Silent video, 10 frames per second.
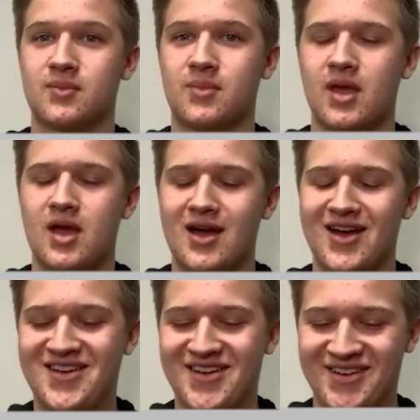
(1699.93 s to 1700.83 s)
Well, you can't just
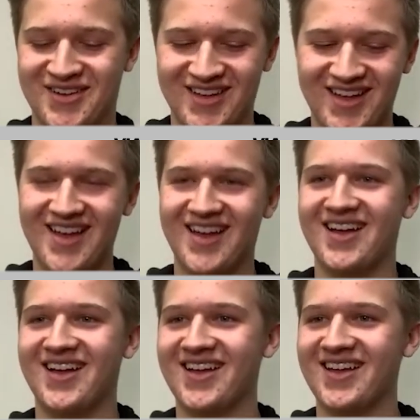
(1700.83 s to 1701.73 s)
say that and then send it to
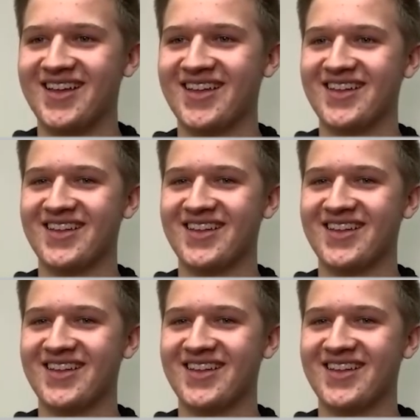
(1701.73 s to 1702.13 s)
Dylan.